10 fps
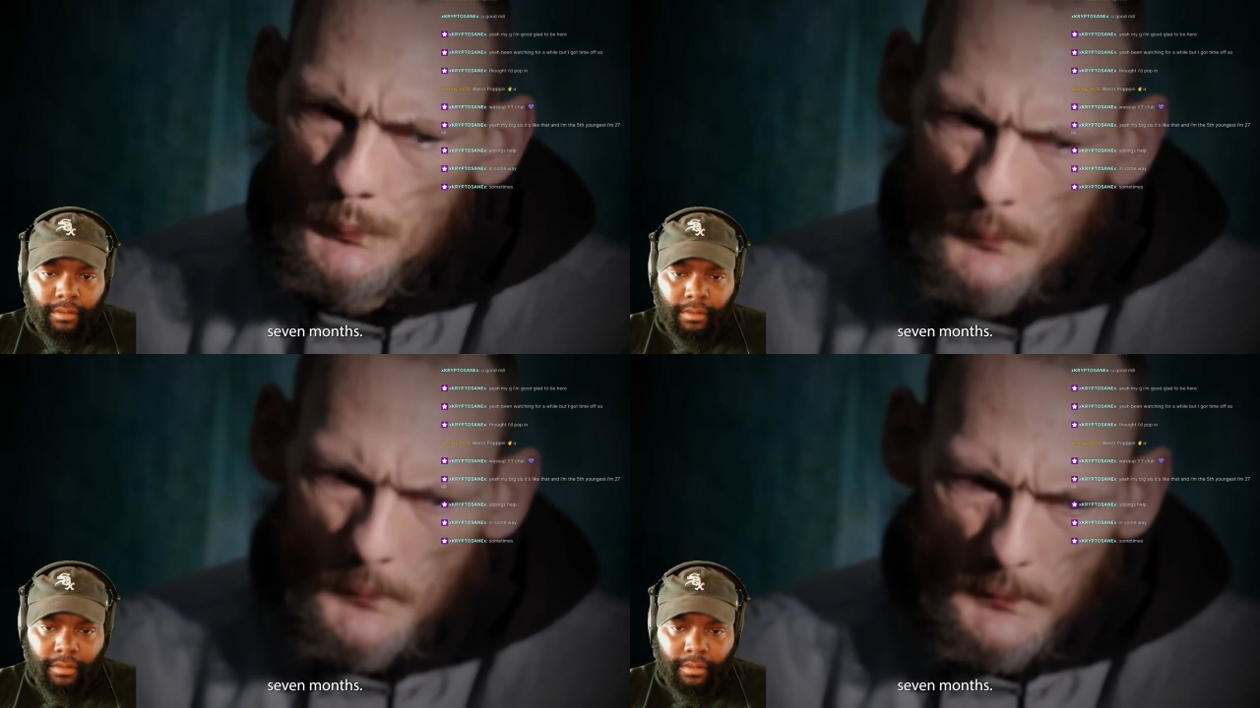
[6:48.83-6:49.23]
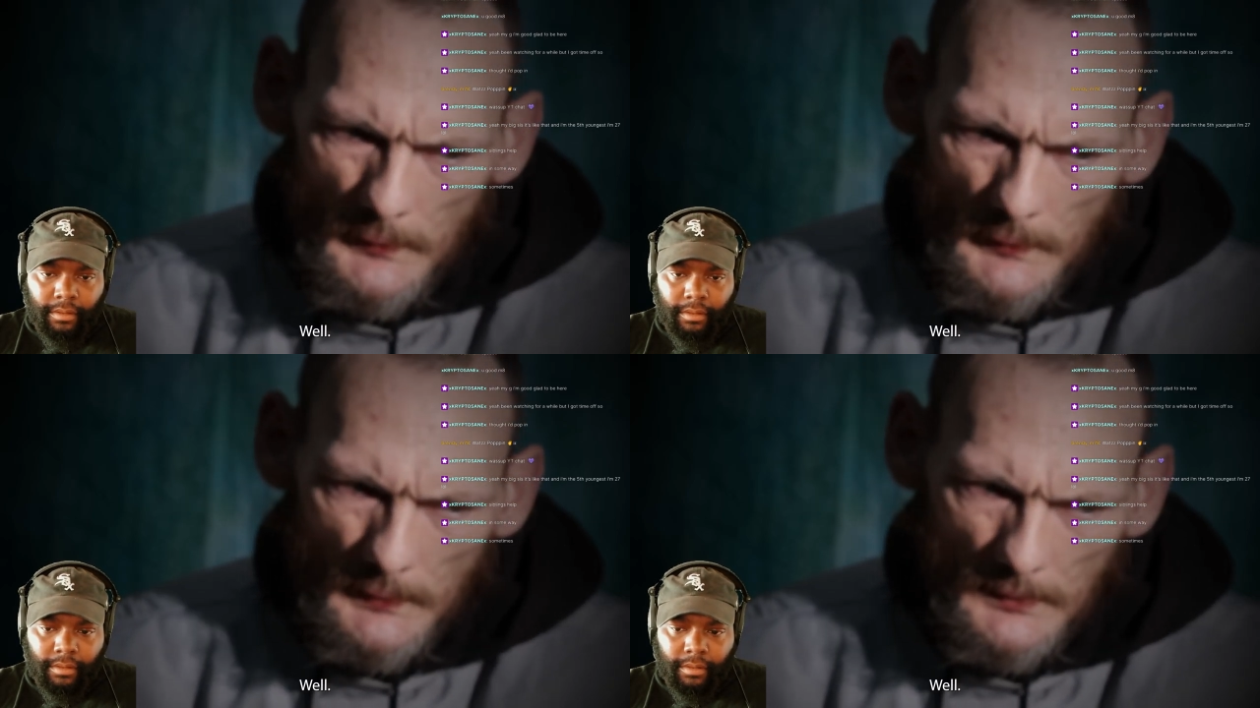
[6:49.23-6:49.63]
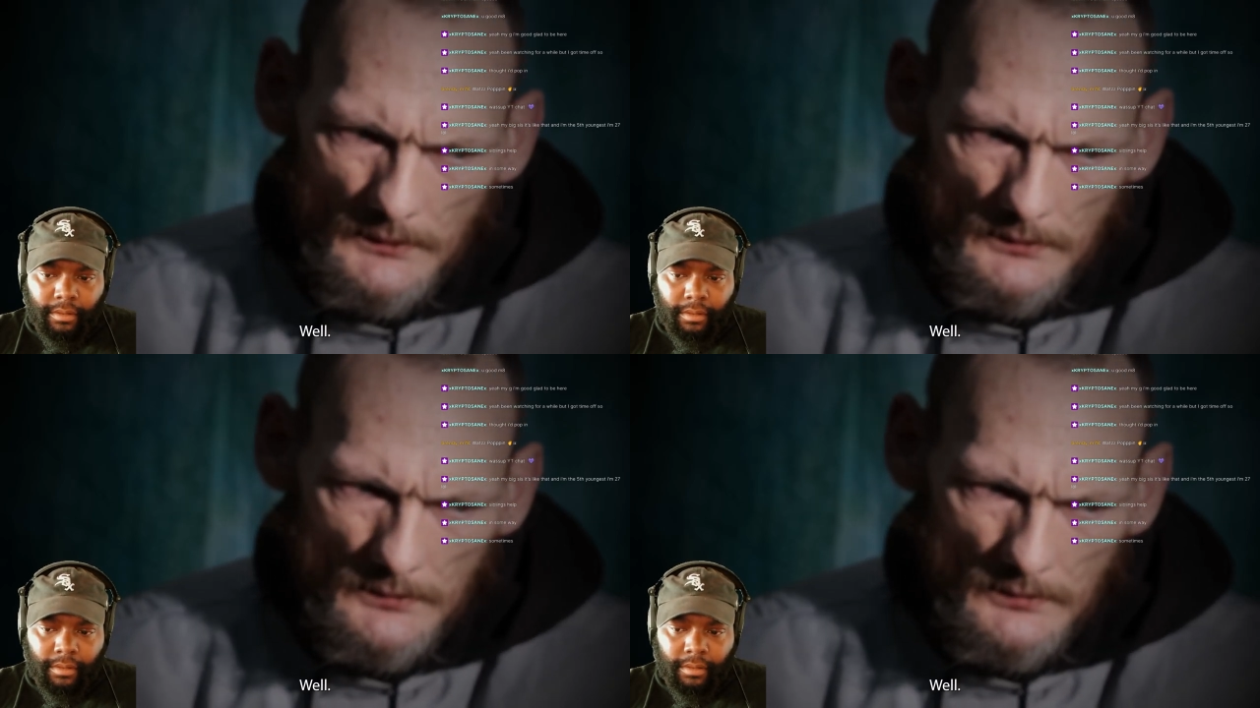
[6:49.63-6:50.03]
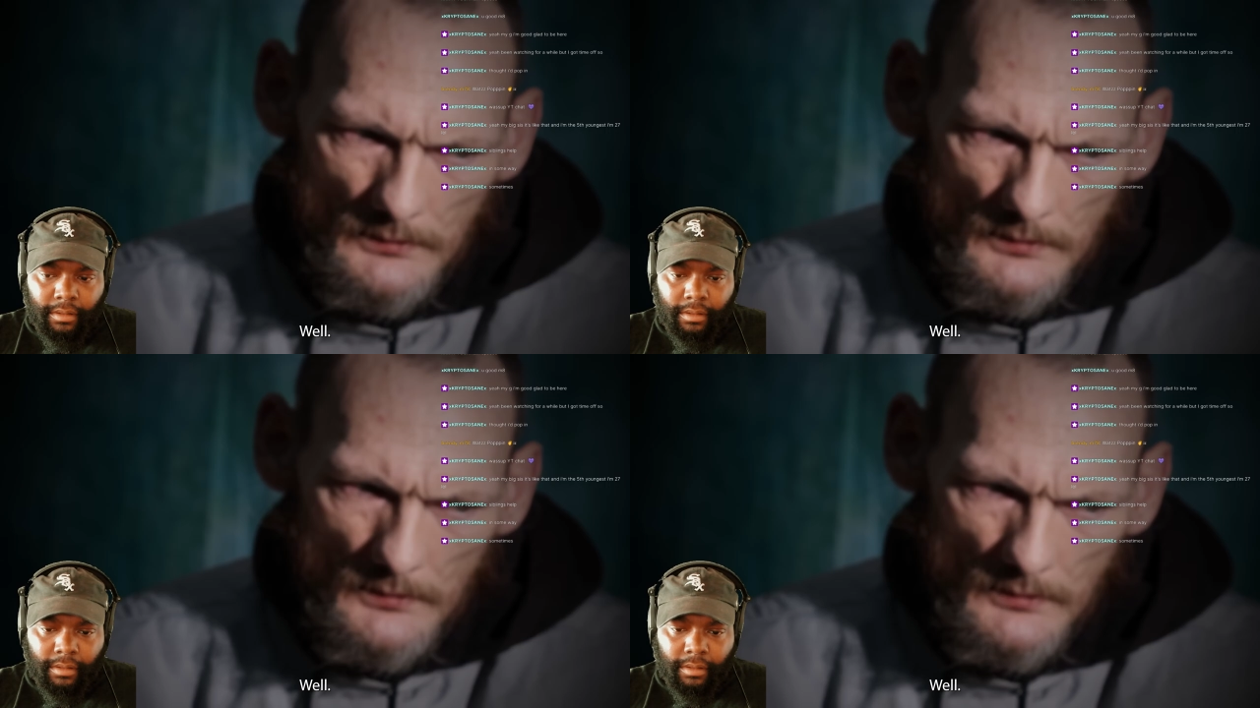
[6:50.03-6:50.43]

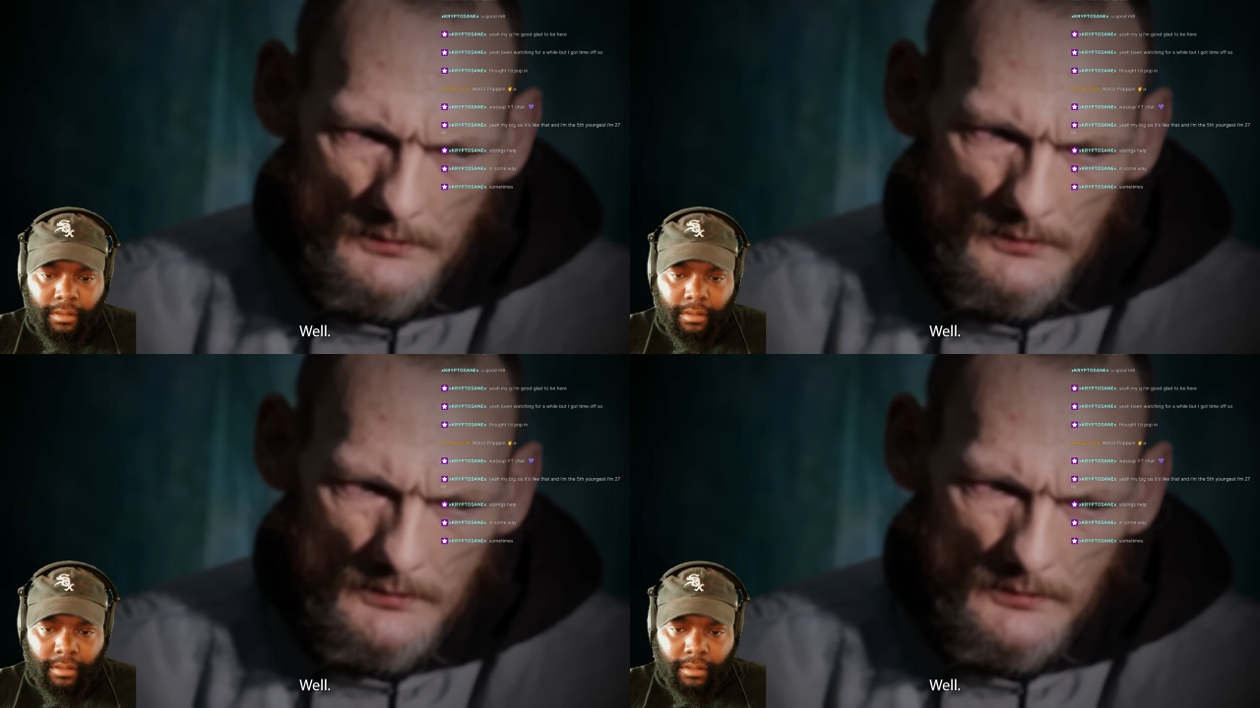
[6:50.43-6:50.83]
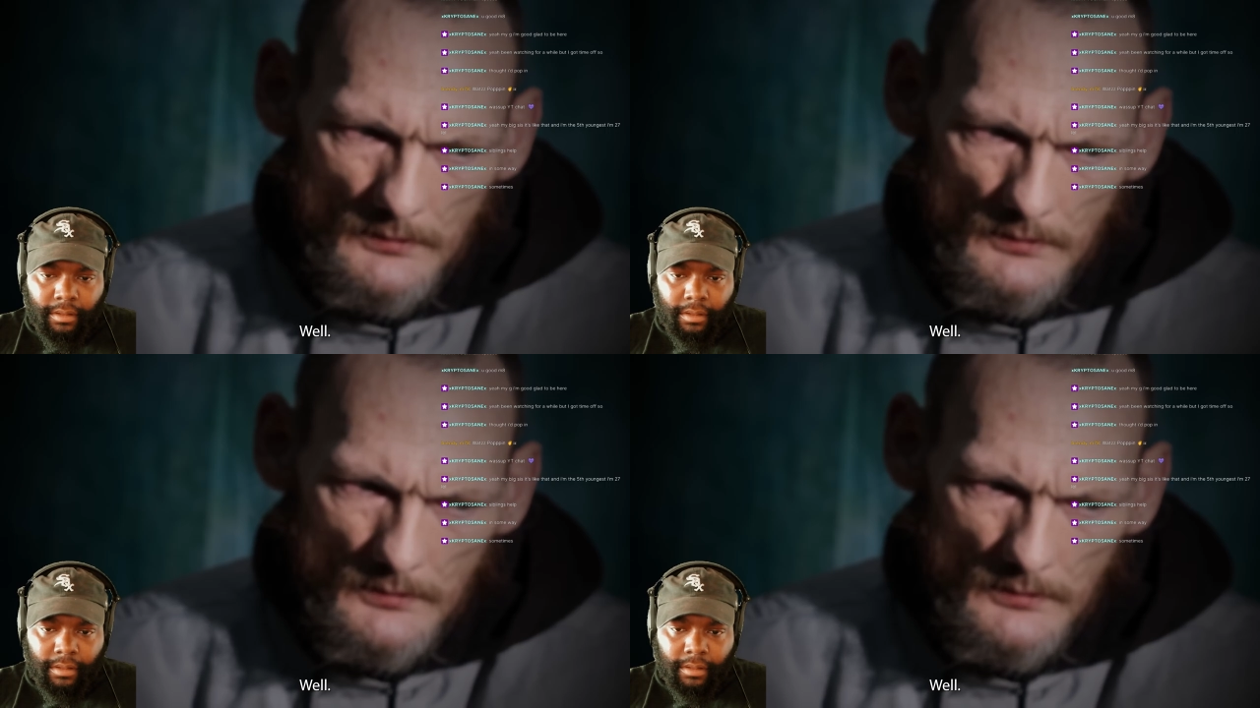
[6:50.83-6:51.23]
[no speech]